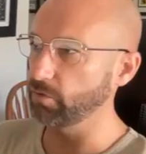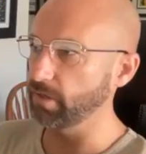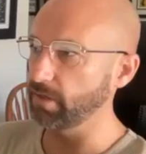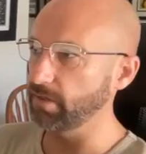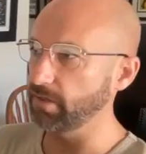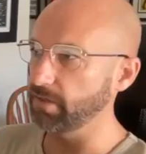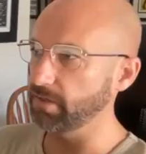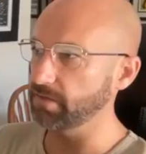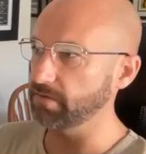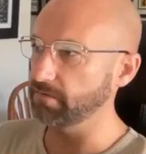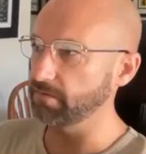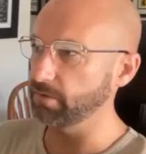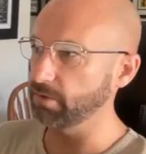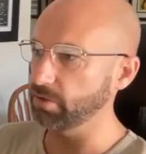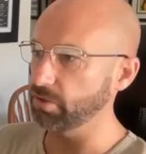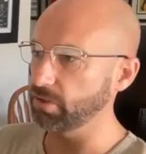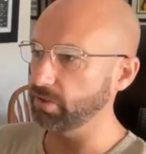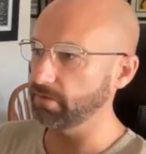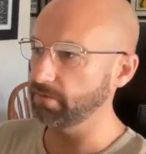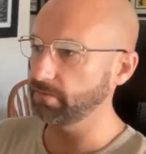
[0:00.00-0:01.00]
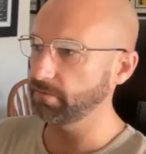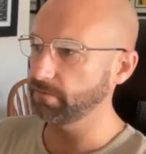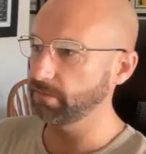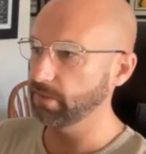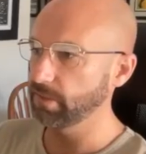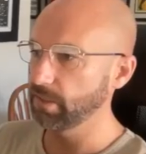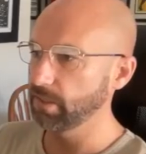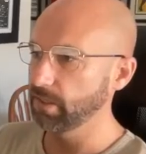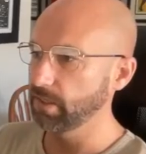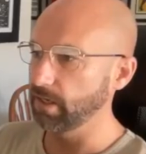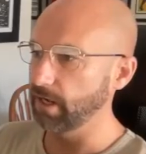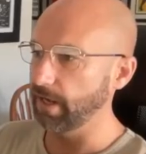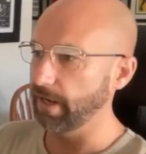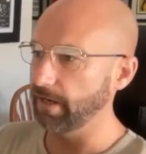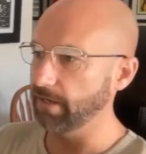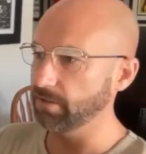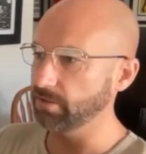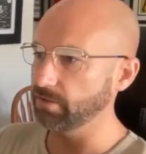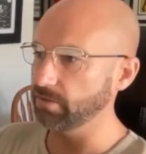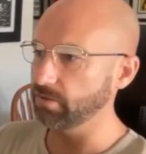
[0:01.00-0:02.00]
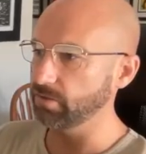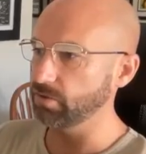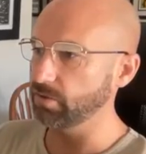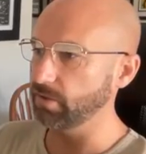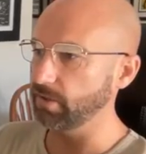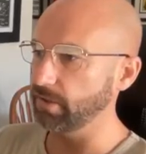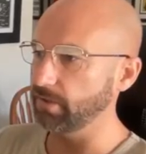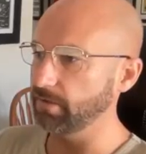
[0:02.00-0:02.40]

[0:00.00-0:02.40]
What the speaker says: this inversion, I entered the trade.